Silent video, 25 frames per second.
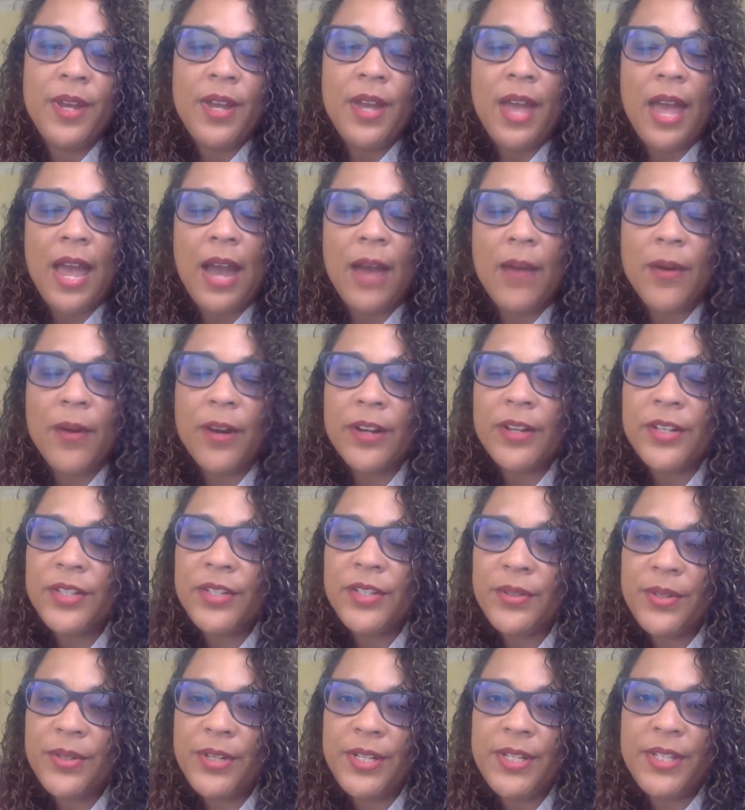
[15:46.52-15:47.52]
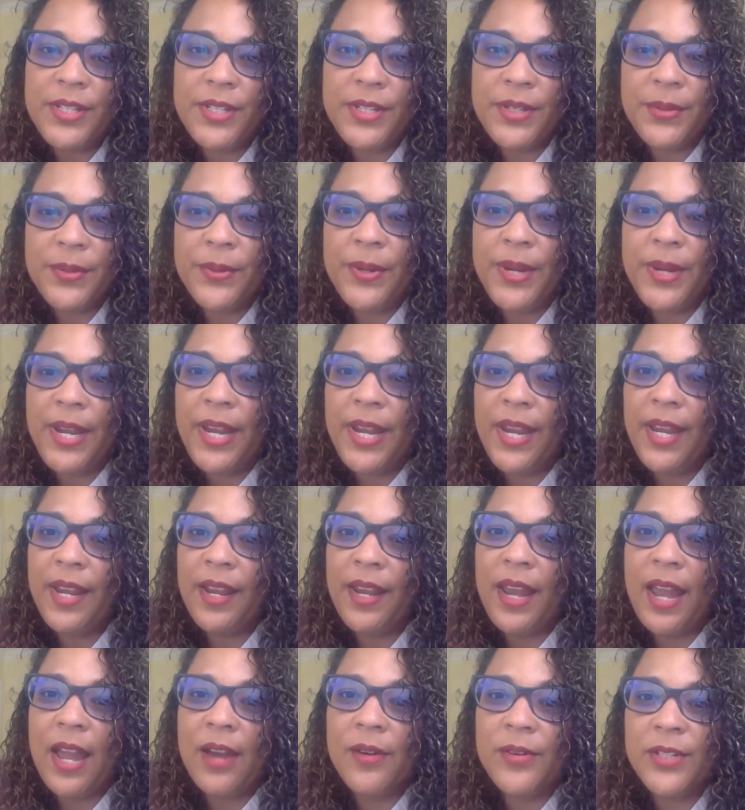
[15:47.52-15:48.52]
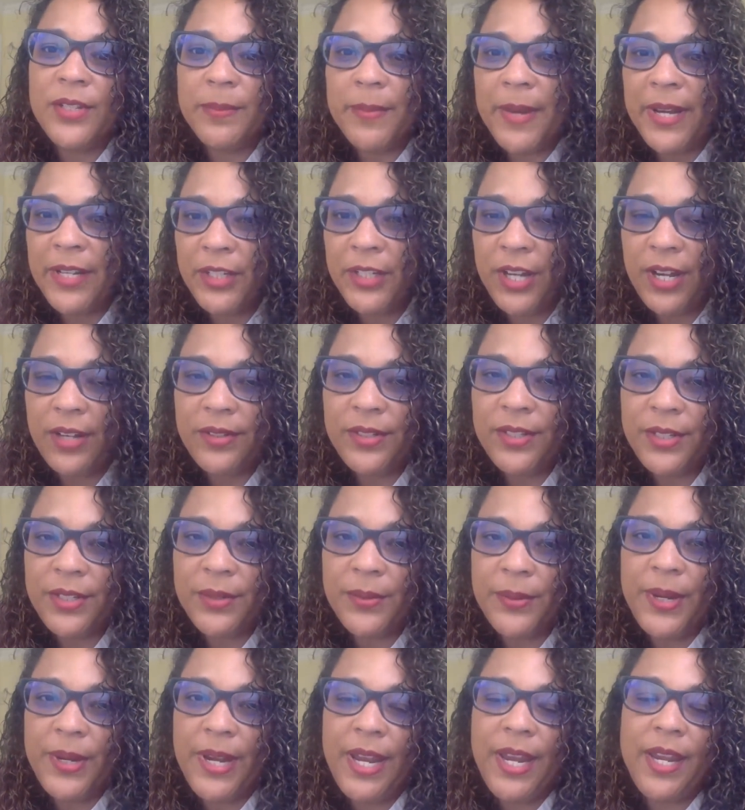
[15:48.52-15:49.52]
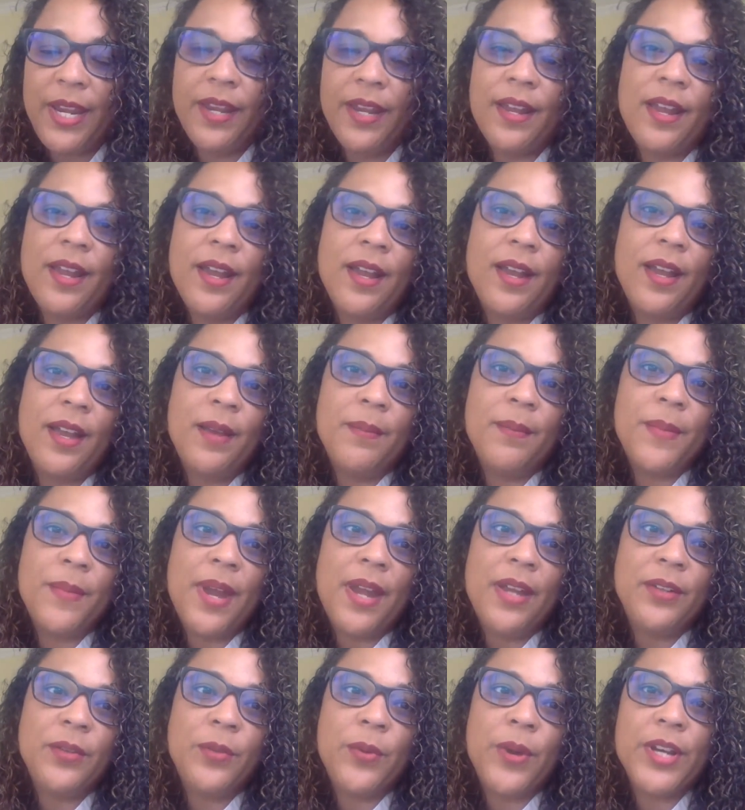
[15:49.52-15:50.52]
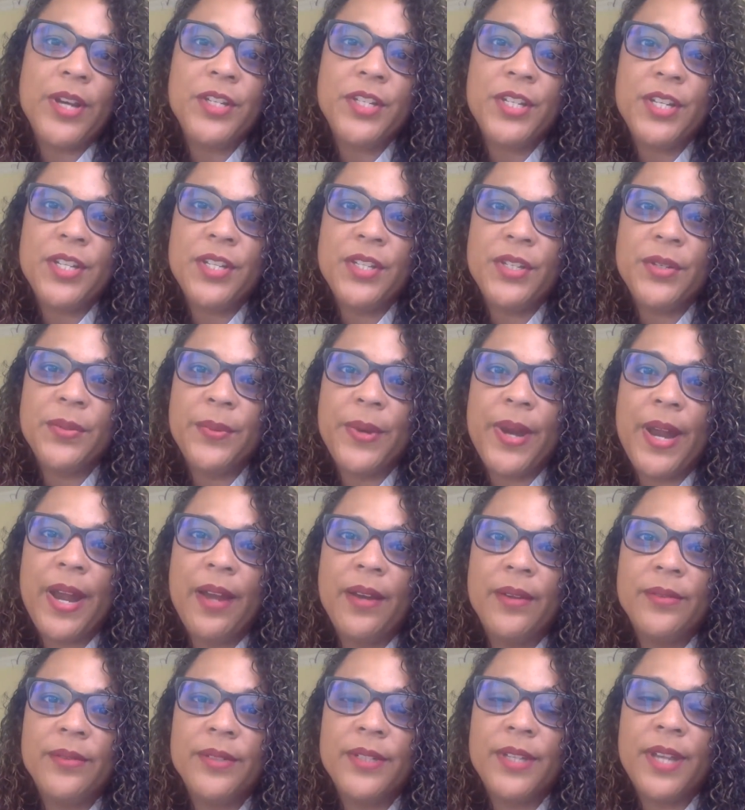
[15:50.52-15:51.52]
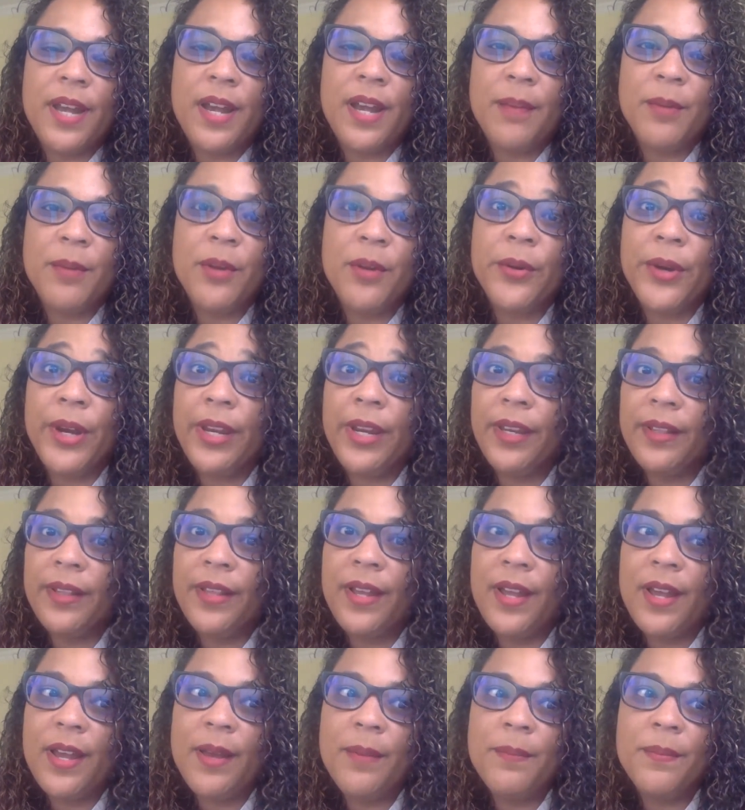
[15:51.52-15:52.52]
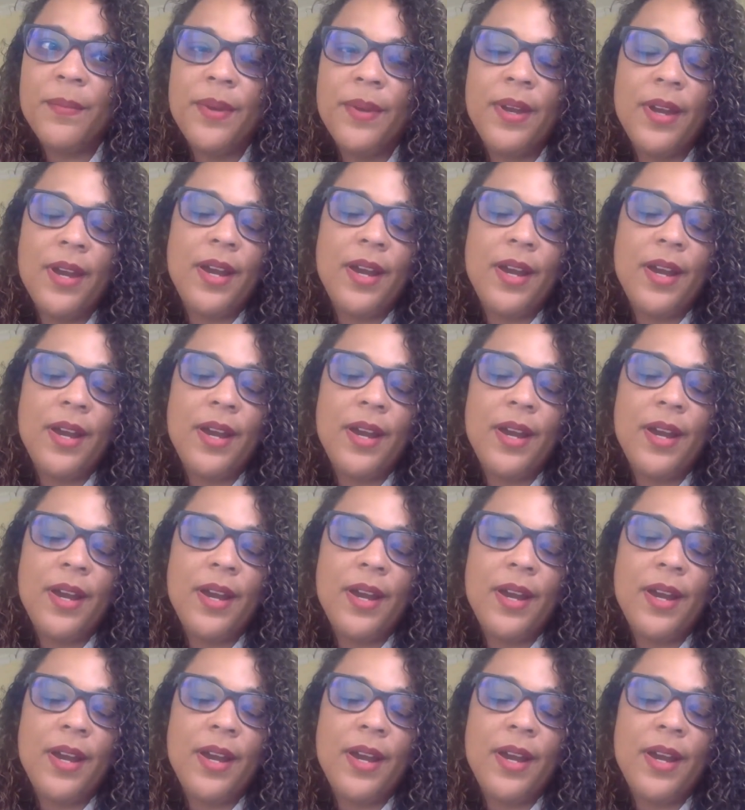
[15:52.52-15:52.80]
how are students doing? How is my child doing? And questions around curriculum.